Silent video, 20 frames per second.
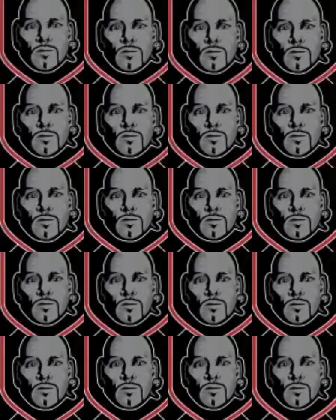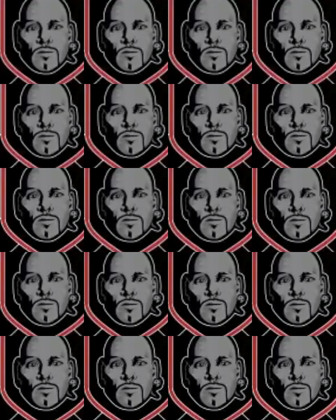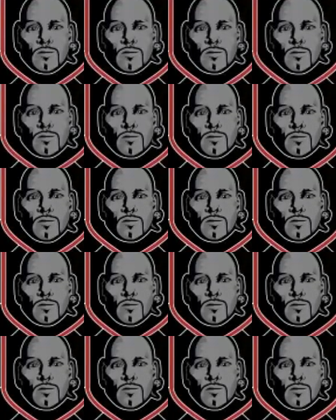(silent)